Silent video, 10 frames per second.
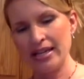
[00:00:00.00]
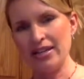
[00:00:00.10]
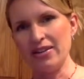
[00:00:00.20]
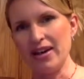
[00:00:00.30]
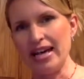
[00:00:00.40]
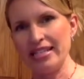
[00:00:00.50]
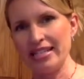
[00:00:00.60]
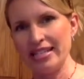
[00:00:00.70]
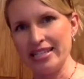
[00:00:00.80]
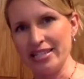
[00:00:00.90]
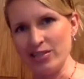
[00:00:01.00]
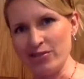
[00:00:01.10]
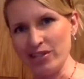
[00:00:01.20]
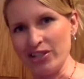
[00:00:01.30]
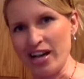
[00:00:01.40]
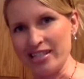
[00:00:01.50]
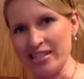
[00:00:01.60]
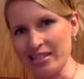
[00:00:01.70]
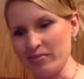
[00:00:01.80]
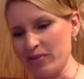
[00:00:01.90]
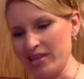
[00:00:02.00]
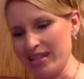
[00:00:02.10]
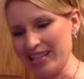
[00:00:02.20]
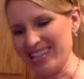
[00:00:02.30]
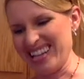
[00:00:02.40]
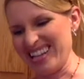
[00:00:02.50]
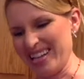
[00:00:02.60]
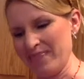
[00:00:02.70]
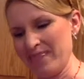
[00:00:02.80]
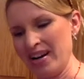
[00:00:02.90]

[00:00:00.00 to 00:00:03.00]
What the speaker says: although I tend to use glosses more than like a